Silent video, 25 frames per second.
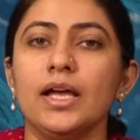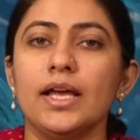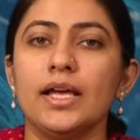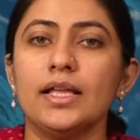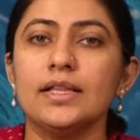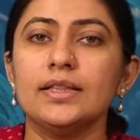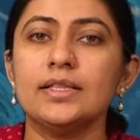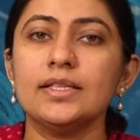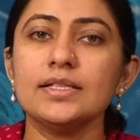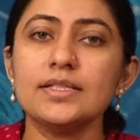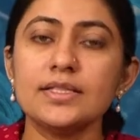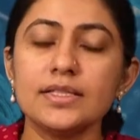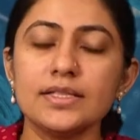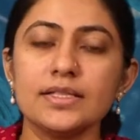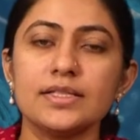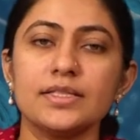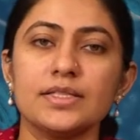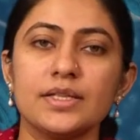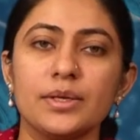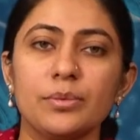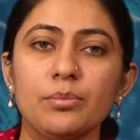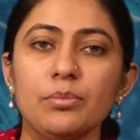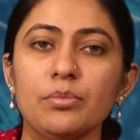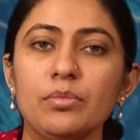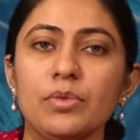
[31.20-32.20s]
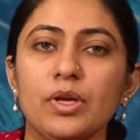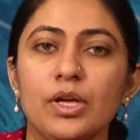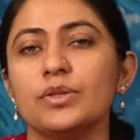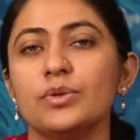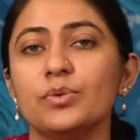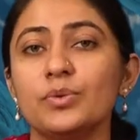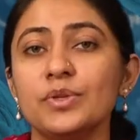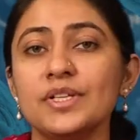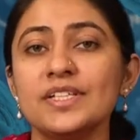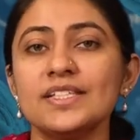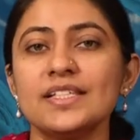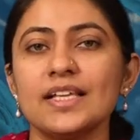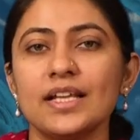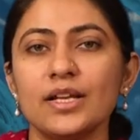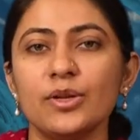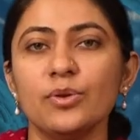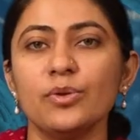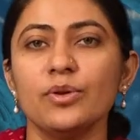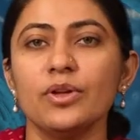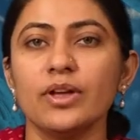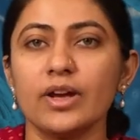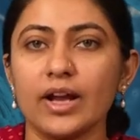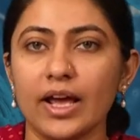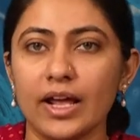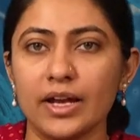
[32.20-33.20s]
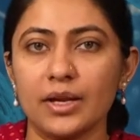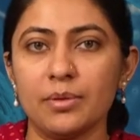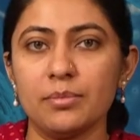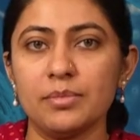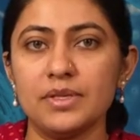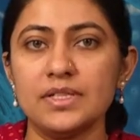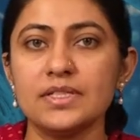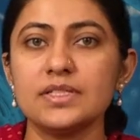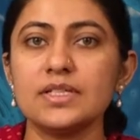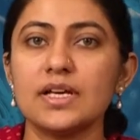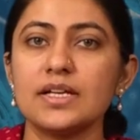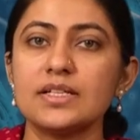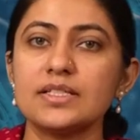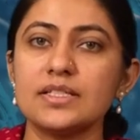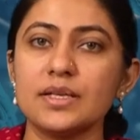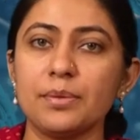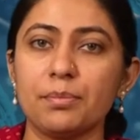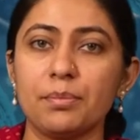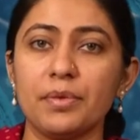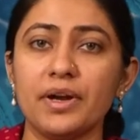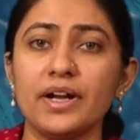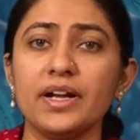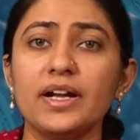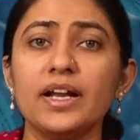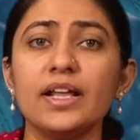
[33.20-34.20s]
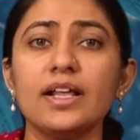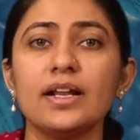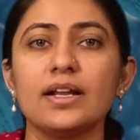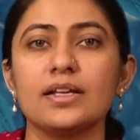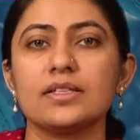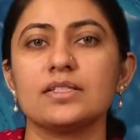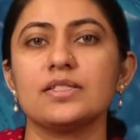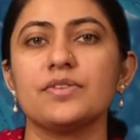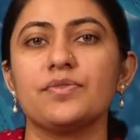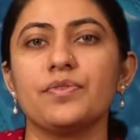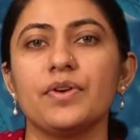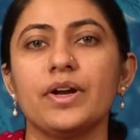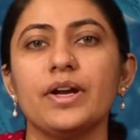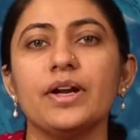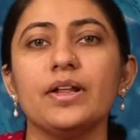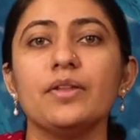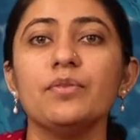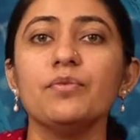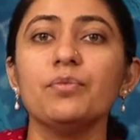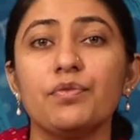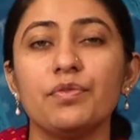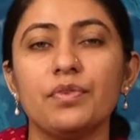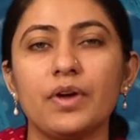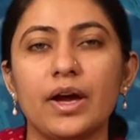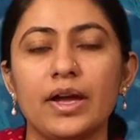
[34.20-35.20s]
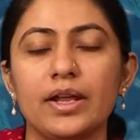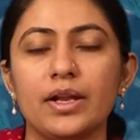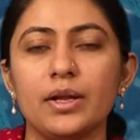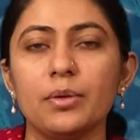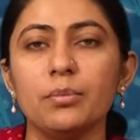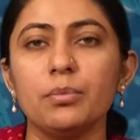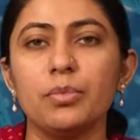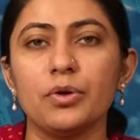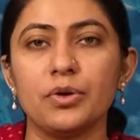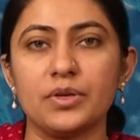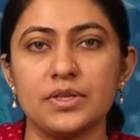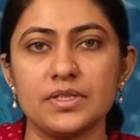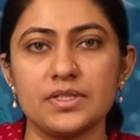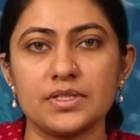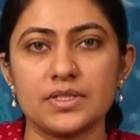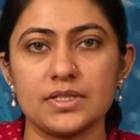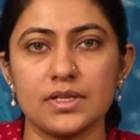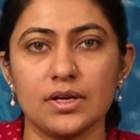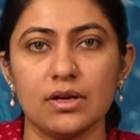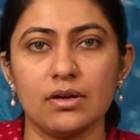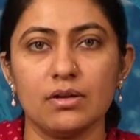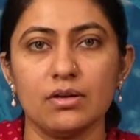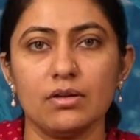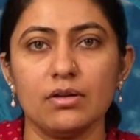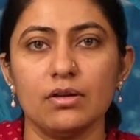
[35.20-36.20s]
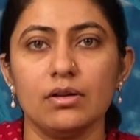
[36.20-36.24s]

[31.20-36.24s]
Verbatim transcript: In this system, unicellular animals are separately classified in phylum Protista.